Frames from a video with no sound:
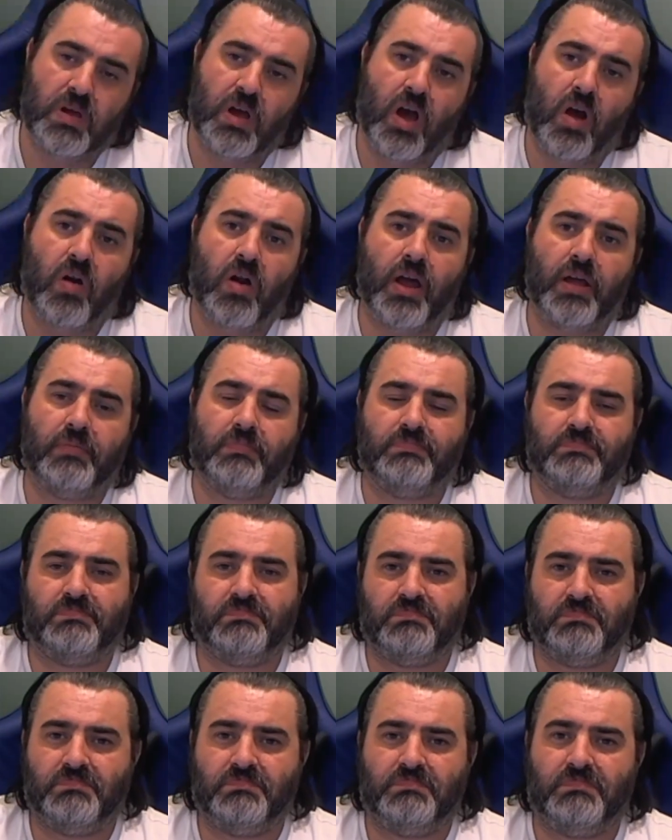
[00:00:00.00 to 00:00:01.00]
All right,
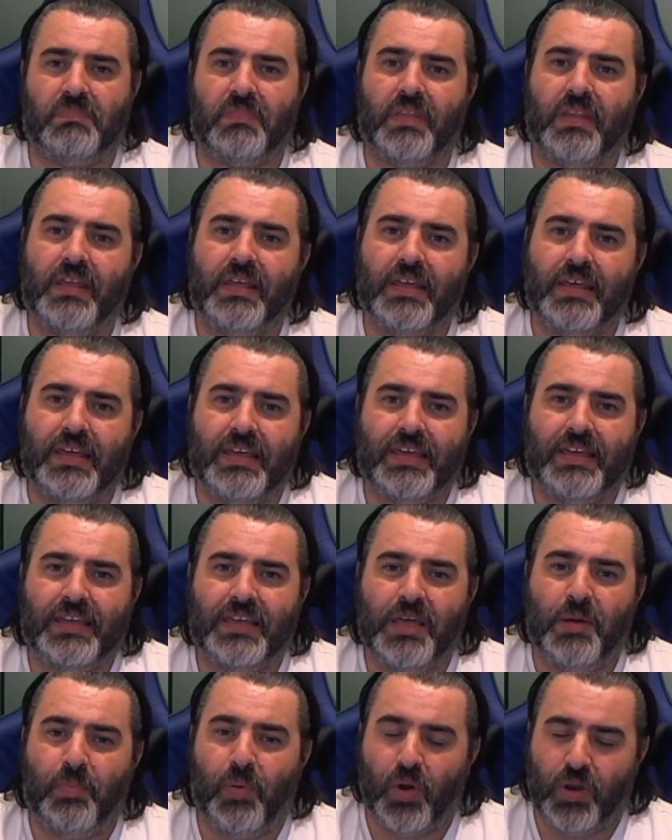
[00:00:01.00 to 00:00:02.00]

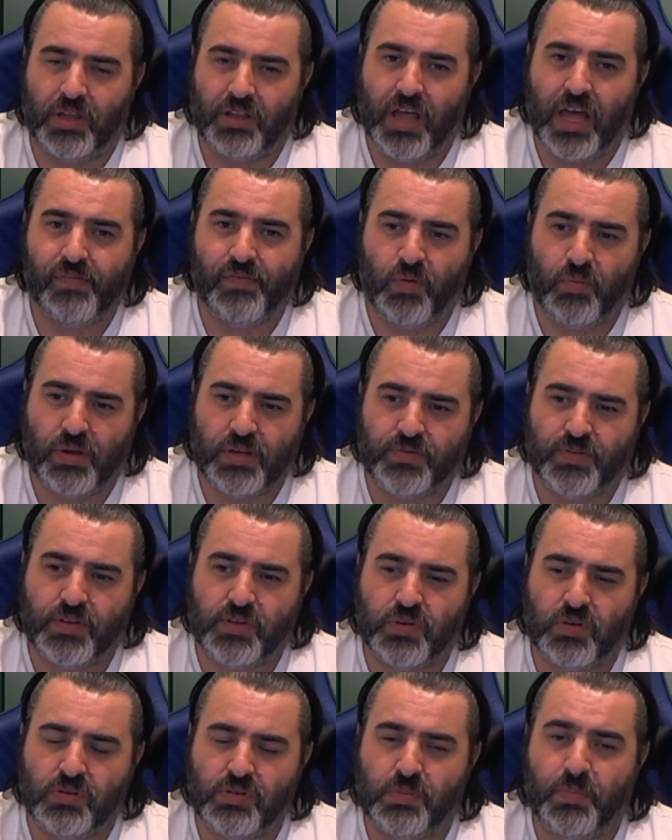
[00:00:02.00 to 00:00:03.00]
you're putting your life at risk for
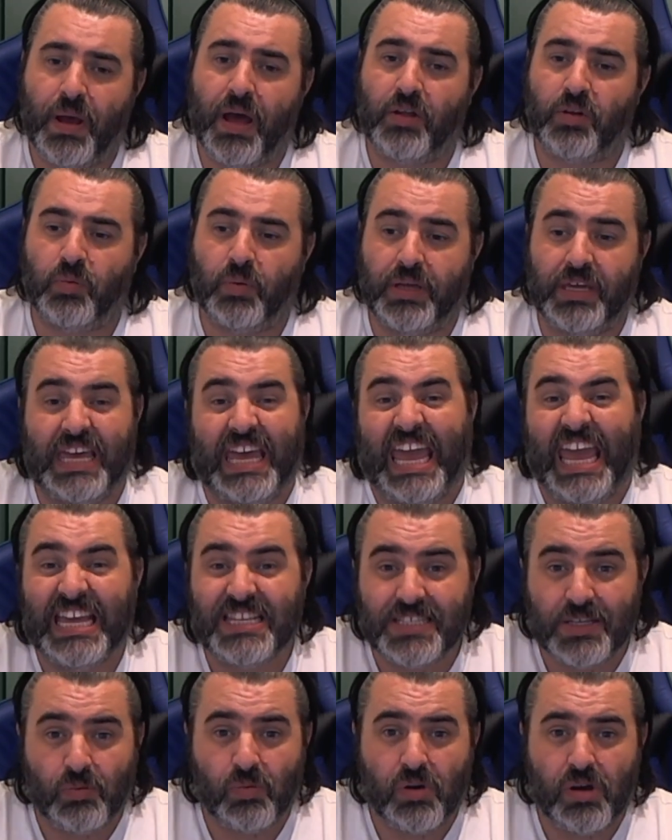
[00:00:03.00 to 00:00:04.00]
£200 a week.
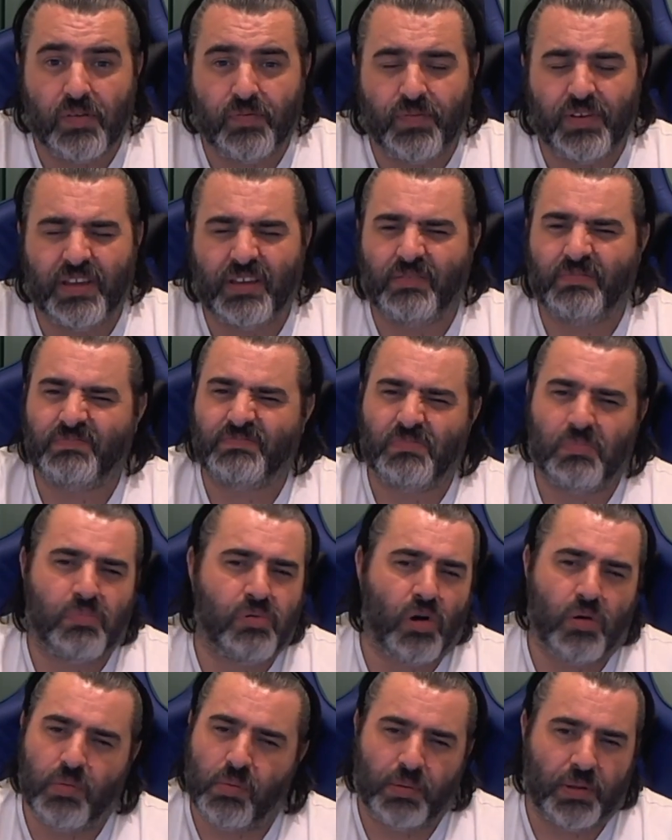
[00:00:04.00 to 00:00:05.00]
Is it worth it?
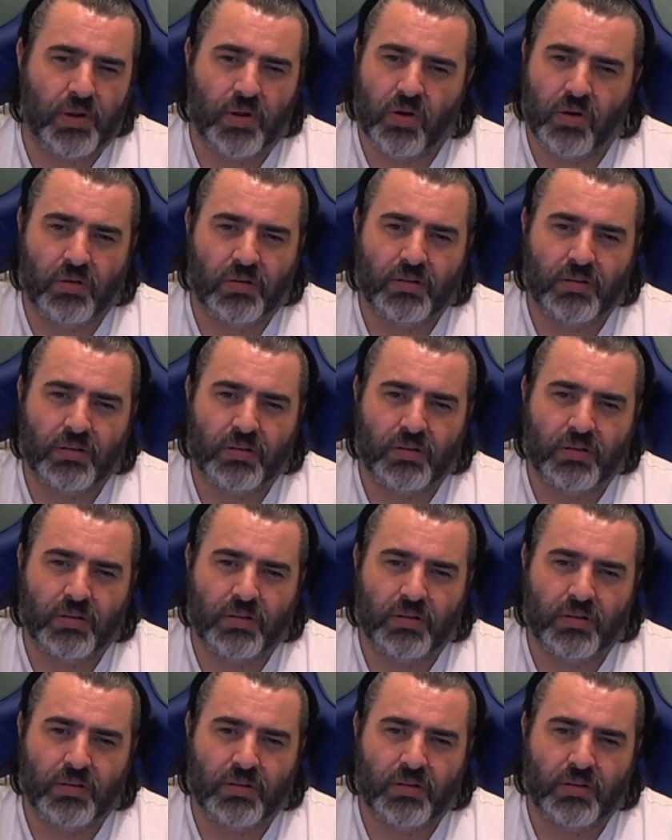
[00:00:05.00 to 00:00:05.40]
Probably not.